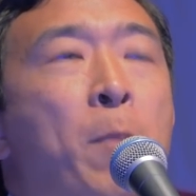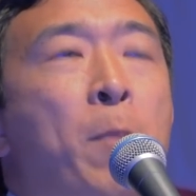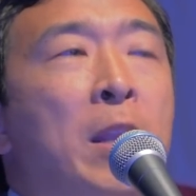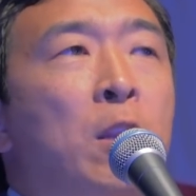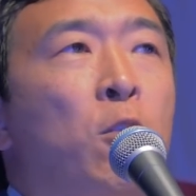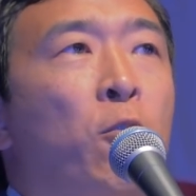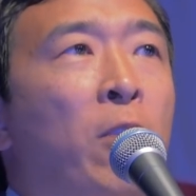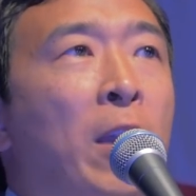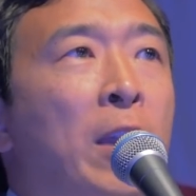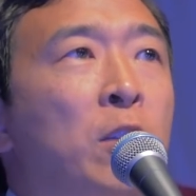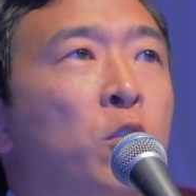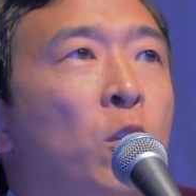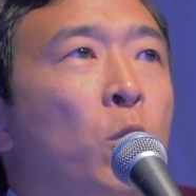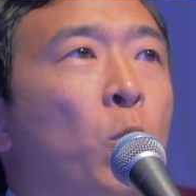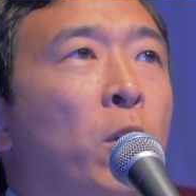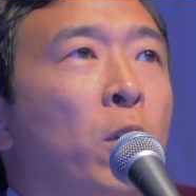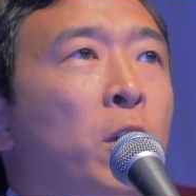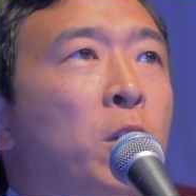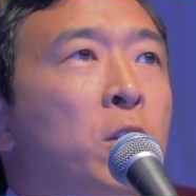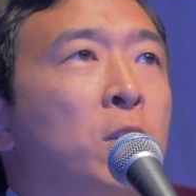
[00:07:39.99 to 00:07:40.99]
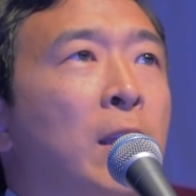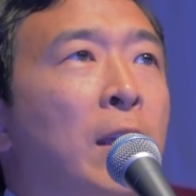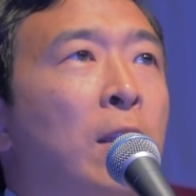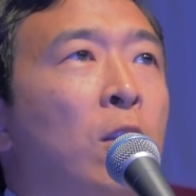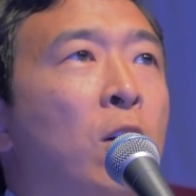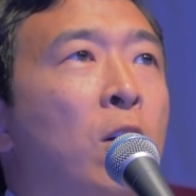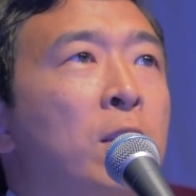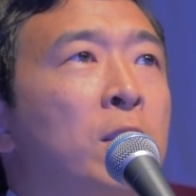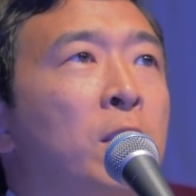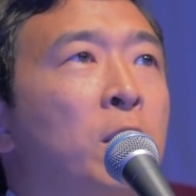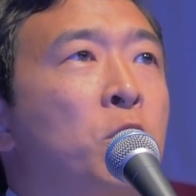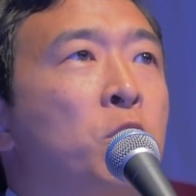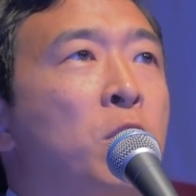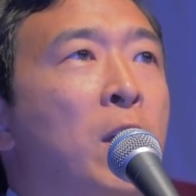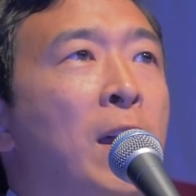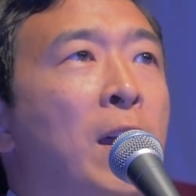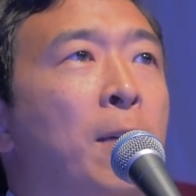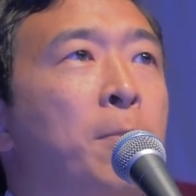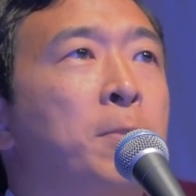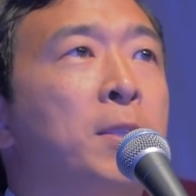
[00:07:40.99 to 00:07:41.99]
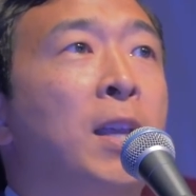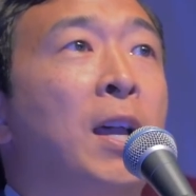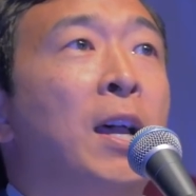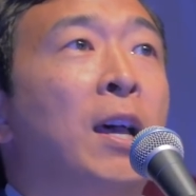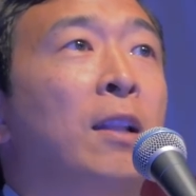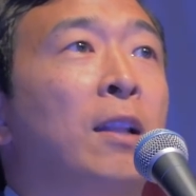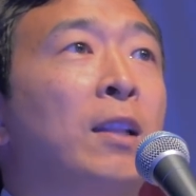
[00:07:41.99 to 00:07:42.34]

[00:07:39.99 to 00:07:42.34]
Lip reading: manufacturing workers that lost their jobs